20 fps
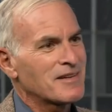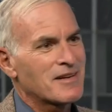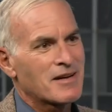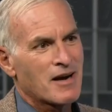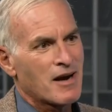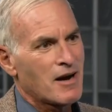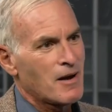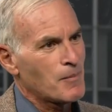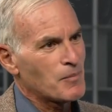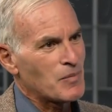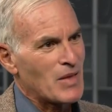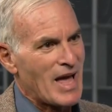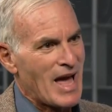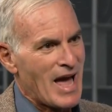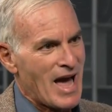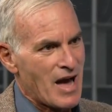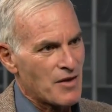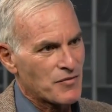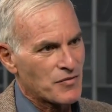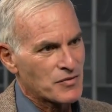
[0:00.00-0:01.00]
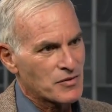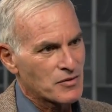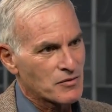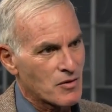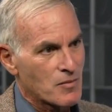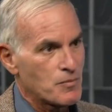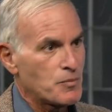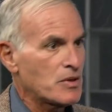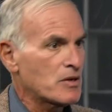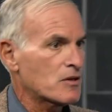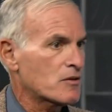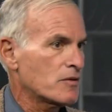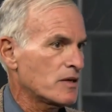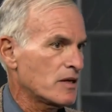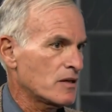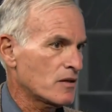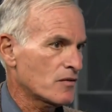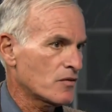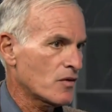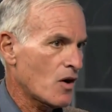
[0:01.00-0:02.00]
didn't come after a
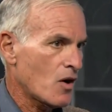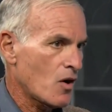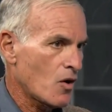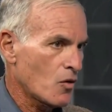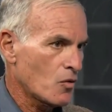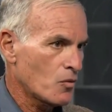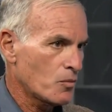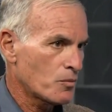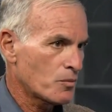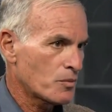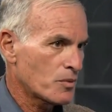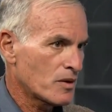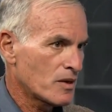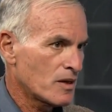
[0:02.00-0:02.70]
period of hope.